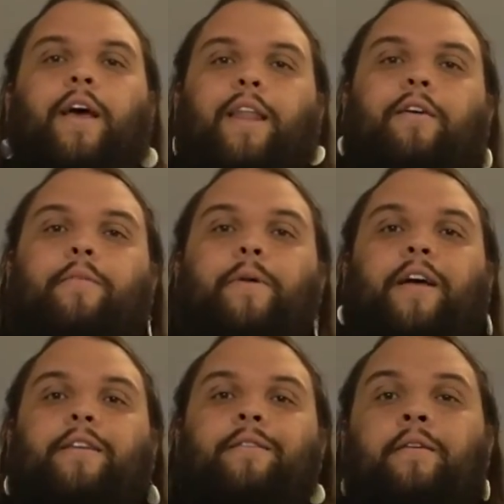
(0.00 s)
Hello
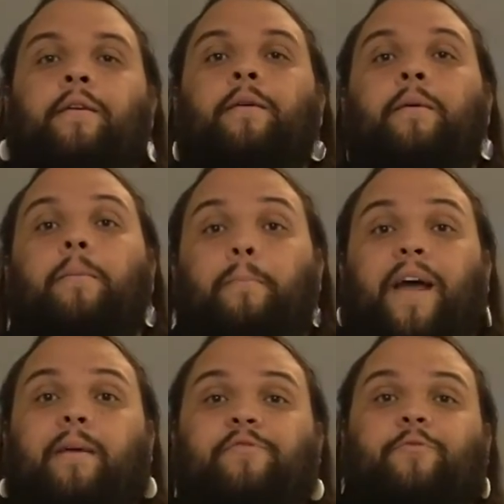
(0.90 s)
everybody,
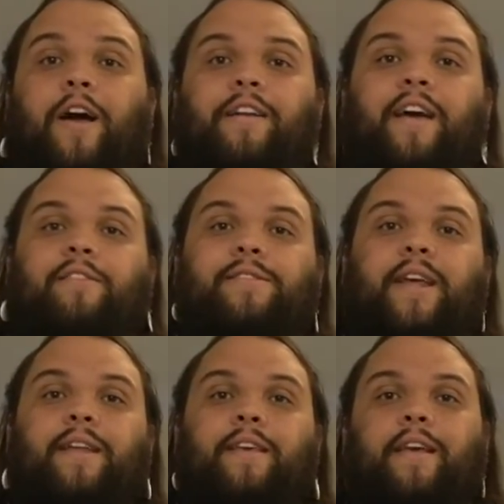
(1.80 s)
my name is Ryan
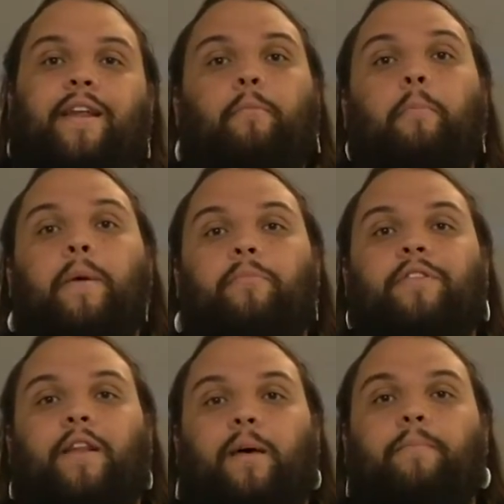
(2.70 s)
Dial-Stanley and I'm a member
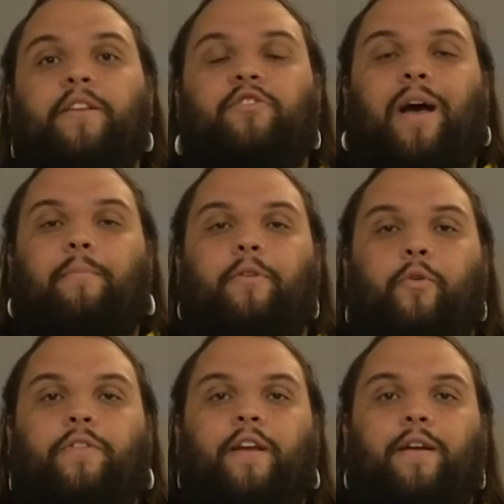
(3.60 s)
of the Lumbee tribe in
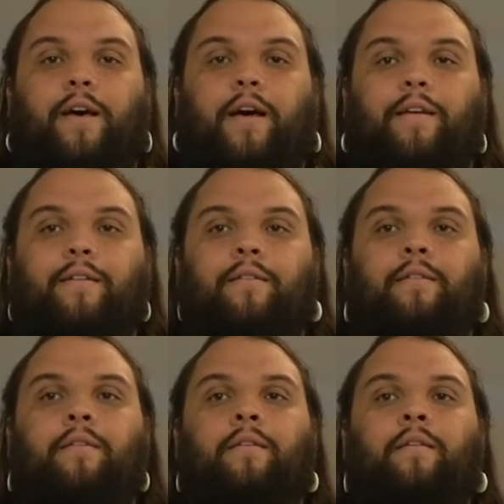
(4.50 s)
North Carolina.
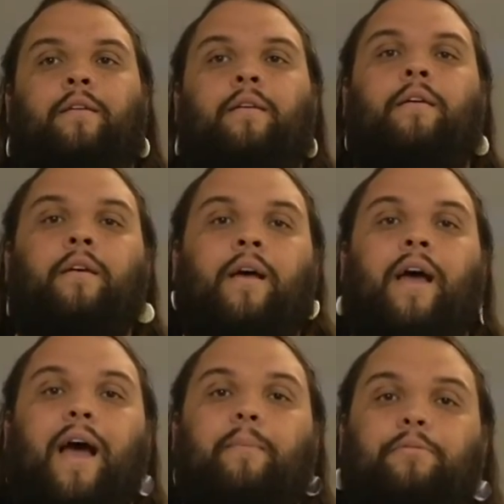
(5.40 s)

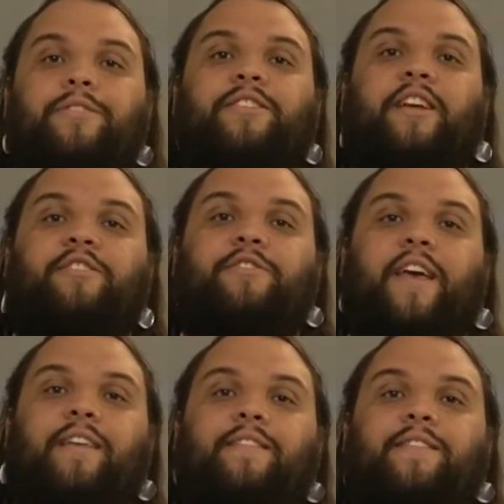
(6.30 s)
I appreciate you
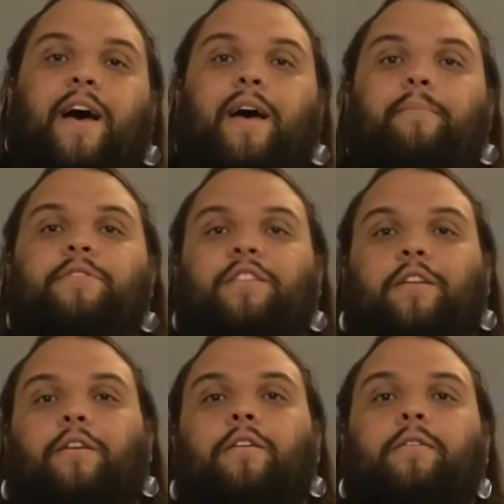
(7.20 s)
taking the time to
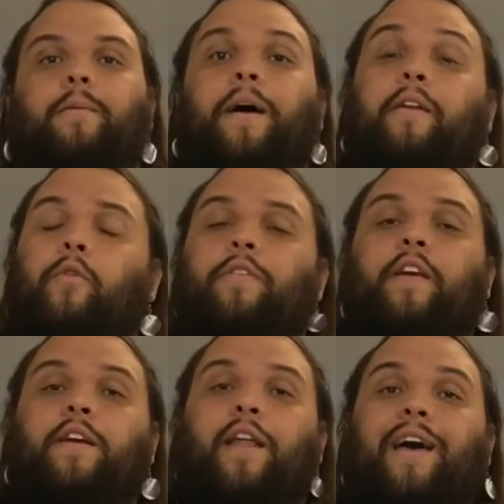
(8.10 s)
learn about North
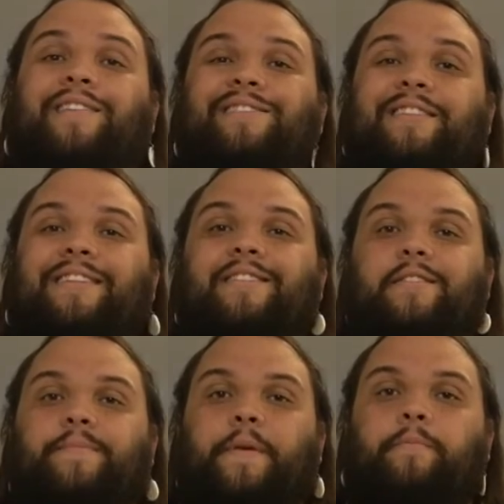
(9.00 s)
Carolina's
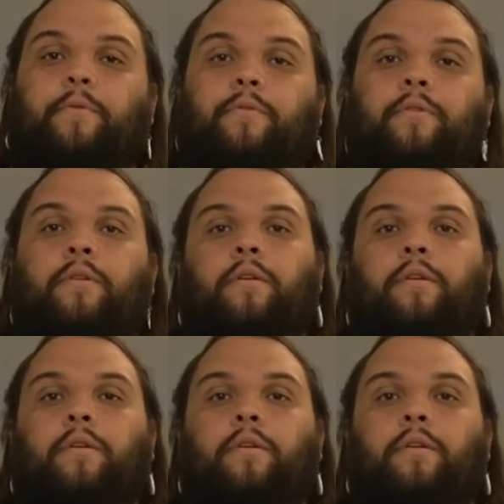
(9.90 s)
indigenous people.